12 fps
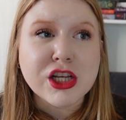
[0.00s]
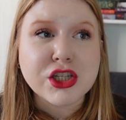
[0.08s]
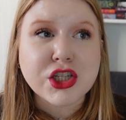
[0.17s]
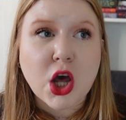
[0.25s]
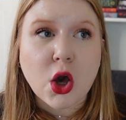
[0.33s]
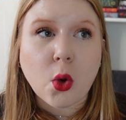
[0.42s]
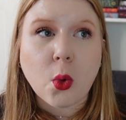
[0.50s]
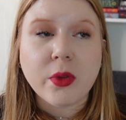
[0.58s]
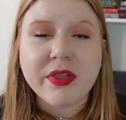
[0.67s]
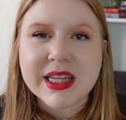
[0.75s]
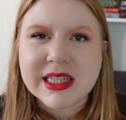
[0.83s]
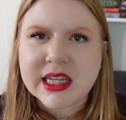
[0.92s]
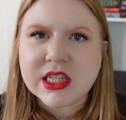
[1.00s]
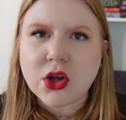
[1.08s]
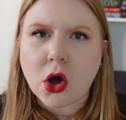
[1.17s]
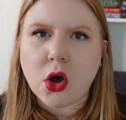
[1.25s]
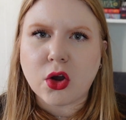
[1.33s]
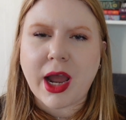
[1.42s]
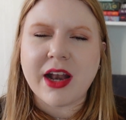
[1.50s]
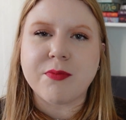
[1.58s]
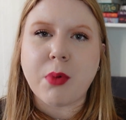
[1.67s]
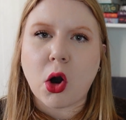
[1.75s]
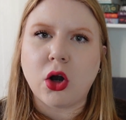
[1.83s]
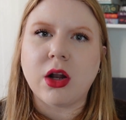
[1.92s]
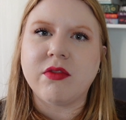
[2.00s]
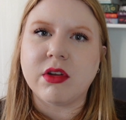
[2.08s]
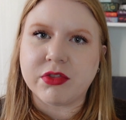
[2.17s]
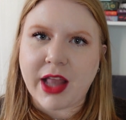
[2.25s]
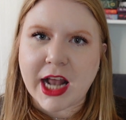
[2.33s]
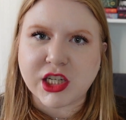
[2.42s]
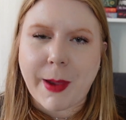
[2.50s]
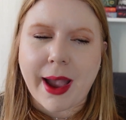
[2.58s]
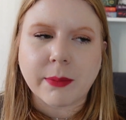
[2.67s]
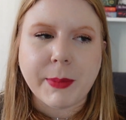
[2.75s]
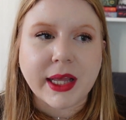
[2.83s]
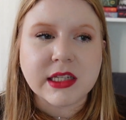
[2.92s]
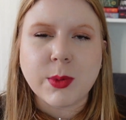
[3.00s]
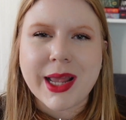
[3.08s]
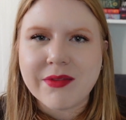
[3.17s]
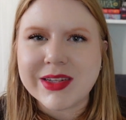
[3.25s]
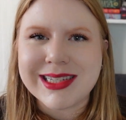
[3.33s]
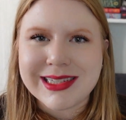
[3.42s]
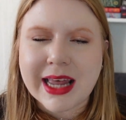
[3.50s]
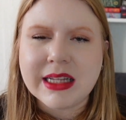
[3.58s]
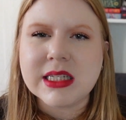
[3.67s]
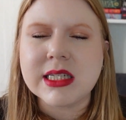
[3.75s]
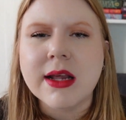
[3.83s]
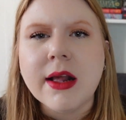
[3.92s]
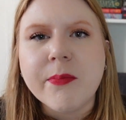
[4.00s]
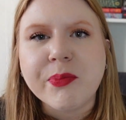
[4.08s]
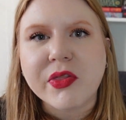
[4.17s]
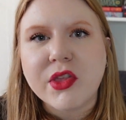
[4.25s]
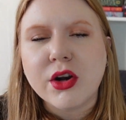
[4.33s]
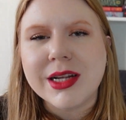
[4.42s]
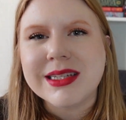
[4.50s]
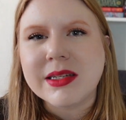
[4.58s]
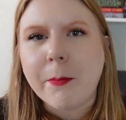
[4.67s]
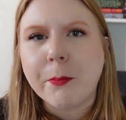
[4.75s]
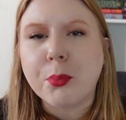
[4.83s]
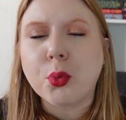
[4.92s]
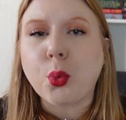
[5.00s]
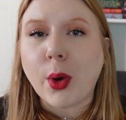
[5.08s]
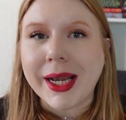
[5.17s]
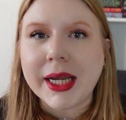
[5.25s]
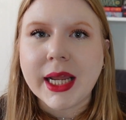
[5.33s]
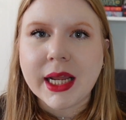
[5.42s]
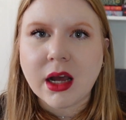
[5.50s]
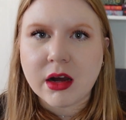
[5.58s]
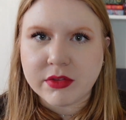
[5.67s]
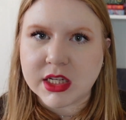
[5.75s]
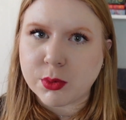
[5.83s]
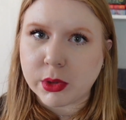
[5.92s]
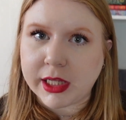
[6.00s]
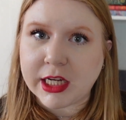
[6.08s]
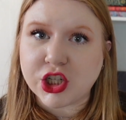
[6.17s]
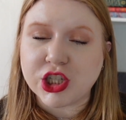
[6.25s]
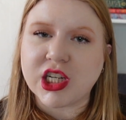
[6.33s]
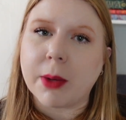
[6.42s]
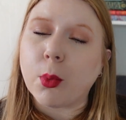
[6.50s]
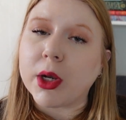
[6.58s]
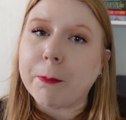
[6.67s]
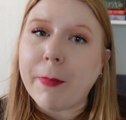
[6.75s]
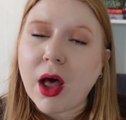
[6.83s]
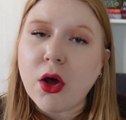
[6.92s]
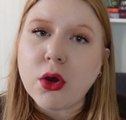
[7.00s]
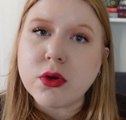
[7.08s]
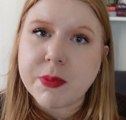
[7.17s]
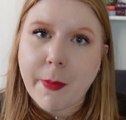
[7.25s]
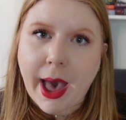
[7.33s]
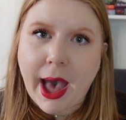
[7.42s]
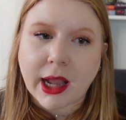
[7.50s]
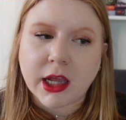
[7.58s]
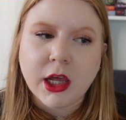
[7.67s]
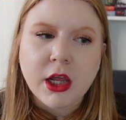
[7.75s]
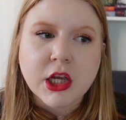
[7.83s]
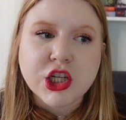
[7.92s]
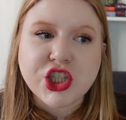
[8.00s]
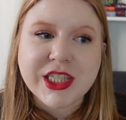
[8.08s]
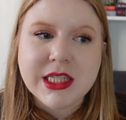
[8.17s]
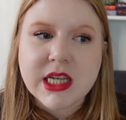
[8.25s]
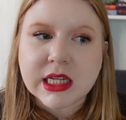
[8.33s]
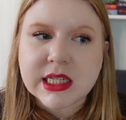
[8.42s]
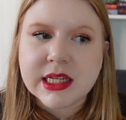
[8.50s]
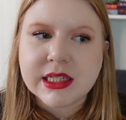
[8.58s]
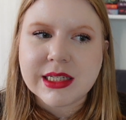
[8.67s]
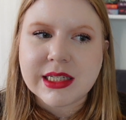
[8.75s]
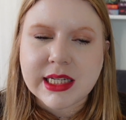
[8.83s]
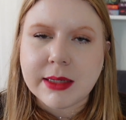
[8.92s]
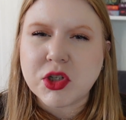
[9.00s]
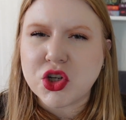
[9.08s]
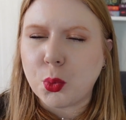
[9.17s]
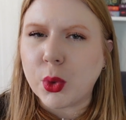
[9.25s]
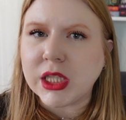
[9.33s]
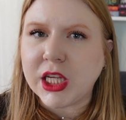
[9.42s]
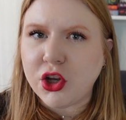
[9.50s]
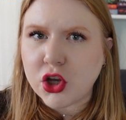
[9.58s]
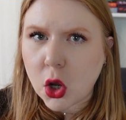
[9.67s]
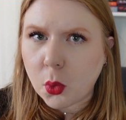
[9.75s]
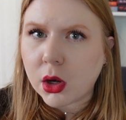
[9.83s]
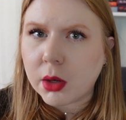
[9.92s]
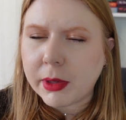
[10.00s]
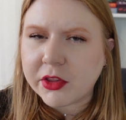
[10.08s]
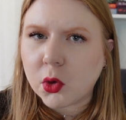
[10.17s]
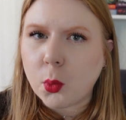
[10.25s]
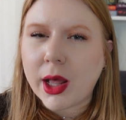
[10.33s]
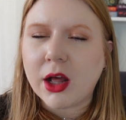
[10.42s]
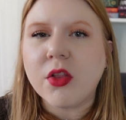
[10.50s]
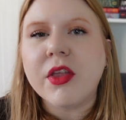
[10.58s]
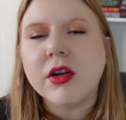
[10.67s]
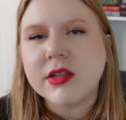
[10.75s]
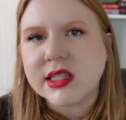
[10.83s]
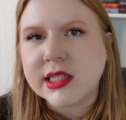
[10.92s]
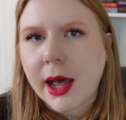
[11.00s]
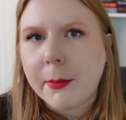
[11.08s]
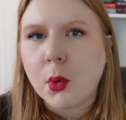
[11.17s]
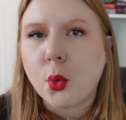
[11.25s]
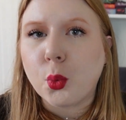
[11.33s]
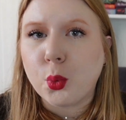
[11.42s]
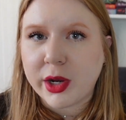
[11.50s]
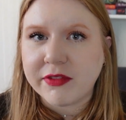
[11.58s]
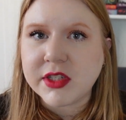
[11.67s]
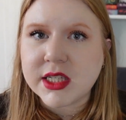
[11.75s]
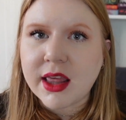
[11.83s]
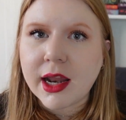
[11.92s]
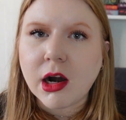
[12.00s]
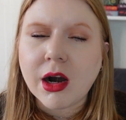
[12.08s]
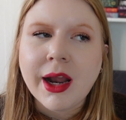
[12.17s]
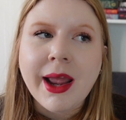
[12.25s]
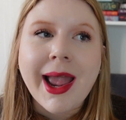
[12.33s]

So this is all kind of part of the flashback, because we have a sense that there is some breaking of this relationship. When Belle goes back, she doesn't seem to really know her mother well. There is some rift there.